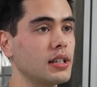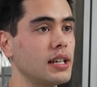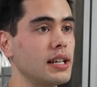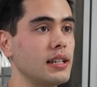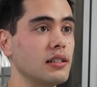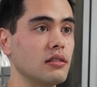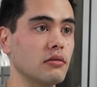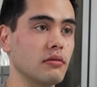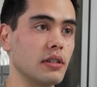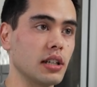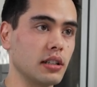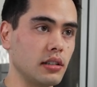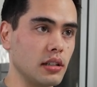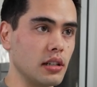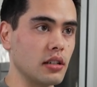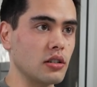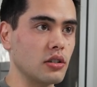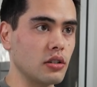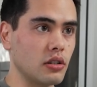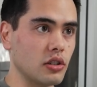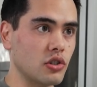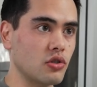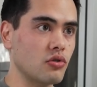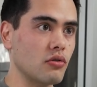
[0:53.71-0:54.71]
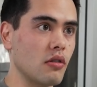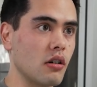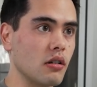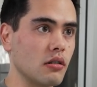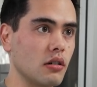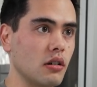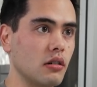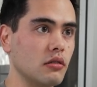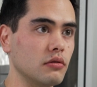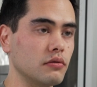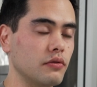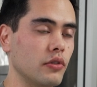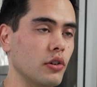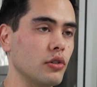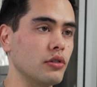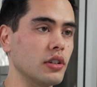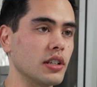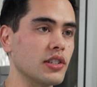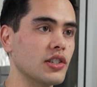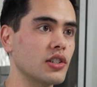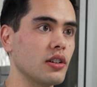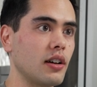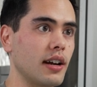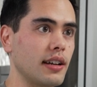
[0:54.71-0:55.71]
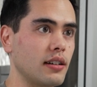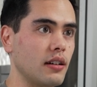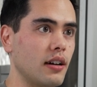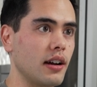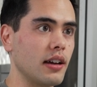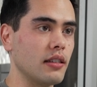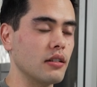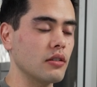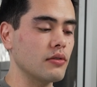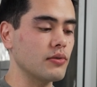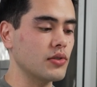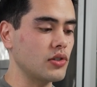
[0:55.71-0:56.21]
key directly into the Stronghold voting site either.